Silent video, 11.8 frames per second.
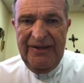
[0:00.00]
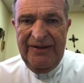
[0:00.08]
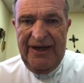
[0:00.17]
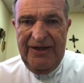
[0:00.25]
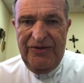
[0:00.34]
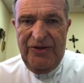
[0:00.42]

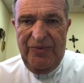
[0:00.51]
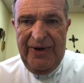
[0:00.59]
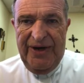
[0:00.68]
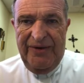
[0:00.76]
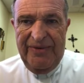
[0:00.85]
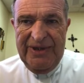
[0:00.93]
Like the
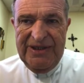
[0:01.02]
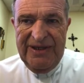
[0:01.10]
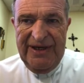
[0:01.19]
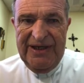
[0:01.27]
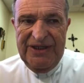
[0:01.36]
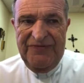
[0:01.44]
widow in
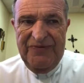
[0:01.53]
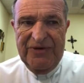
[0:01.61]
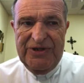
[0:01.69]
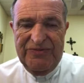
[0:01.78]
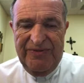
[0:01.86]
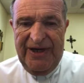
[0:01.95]
today's
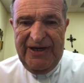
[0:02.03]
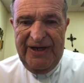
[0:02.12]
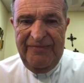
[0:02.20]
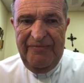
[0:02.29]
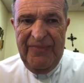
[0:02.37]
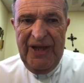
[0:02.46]
first
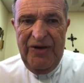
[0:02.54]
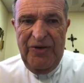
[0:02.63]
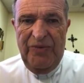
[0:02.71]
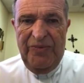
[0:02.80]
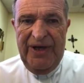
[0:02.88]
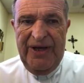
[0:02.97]
reading,
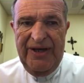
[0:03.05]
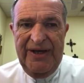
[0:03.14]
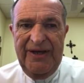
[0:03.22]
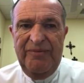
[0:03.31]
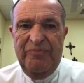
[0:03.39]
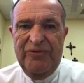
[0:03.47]
we
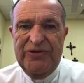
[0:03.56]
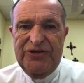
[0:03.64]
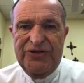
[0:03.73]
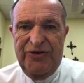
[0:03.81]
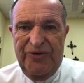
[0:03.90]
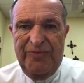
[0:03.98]
can
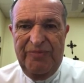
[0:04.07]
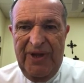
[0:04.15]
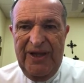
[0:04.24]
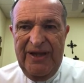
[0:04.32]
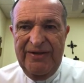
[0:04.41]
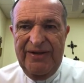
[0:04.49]
presume
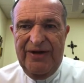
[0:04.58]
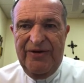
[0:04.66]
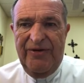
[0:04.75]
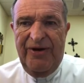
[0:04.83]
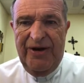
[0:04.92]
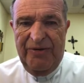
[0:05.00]
that
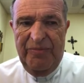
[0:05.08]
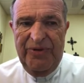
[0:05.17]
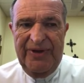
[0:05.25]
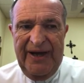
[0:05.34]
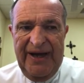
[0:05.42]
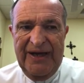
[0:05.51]
her
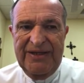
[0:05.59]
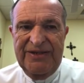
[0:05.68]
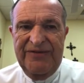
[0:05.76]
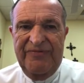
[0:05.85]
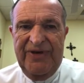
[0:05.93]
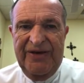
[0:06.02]
humble
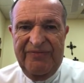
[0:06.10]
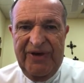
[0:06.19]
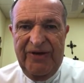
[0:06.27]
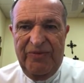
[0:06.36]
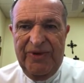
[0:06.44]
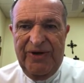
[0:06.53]
act of
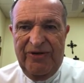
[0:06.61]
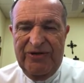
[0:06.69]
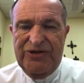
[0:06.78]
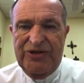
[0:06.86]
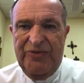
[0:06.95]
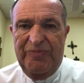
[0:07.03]
giving would
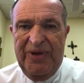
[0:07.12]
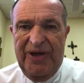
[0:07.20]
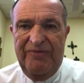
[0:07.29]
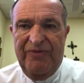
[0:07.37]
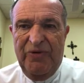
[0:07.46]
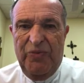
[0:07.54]
also
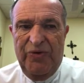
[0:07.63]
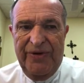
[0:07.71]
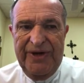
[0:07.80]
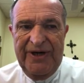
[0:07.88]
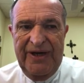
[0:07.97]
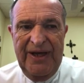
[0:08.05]
be
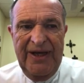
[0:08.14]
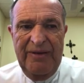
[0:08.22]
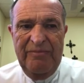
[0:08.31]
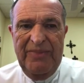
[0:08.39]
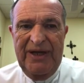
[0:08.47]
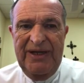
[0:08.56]
rewarded
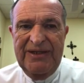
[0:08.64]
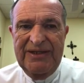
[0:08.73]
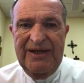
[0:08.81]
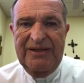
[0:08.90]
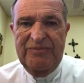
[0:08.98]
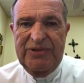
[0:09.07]
many
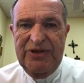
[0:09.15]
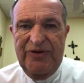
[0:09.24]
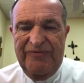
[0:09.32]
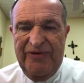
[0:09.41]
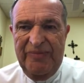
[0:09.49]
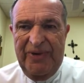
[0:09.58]
times
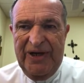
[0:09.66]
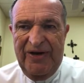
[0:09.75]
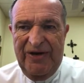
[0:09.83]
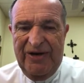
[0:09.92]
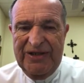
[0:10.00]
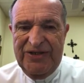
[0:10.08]
over by
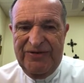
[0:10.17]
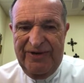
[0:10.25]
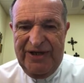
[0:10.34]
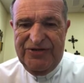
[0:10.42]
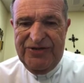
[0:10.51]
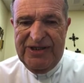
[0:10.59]
God's
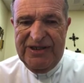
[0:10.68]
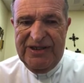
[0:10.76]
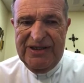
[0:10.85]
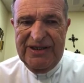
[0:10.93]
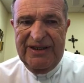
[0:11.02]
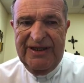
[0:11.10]
gracious
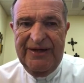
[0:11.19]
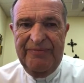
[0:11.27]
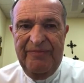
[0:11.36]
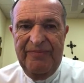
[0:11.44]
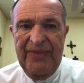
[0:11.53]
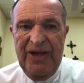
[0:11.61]
design.